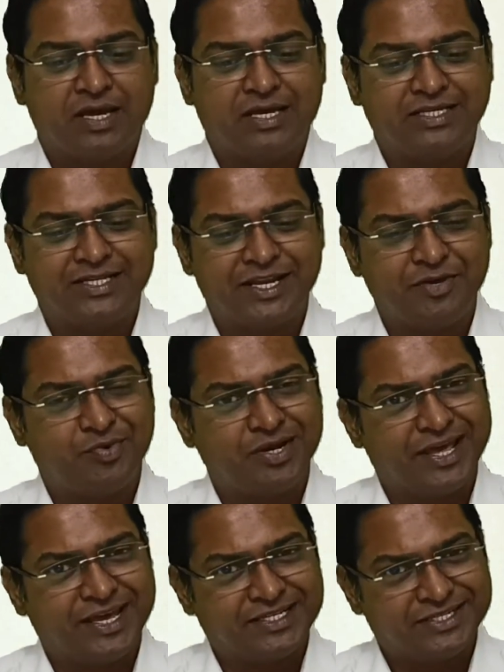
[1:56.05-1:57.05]
Is
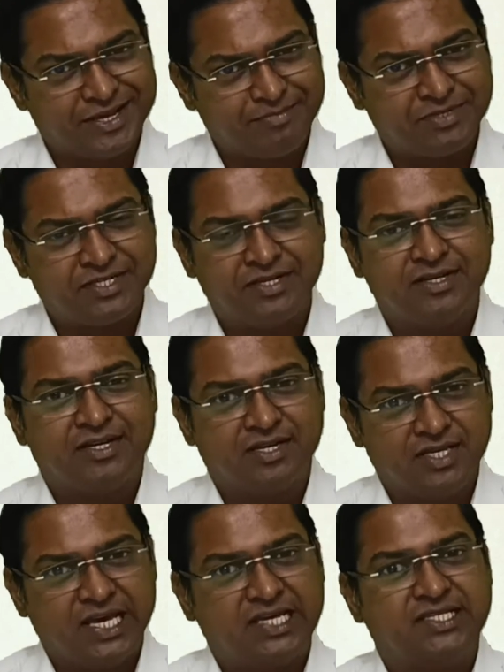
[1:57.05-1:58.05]
anyone exempt?
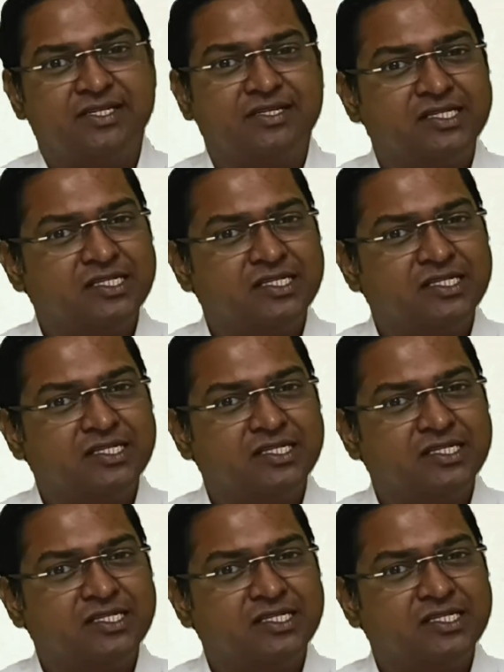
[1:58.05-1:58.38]
Yes,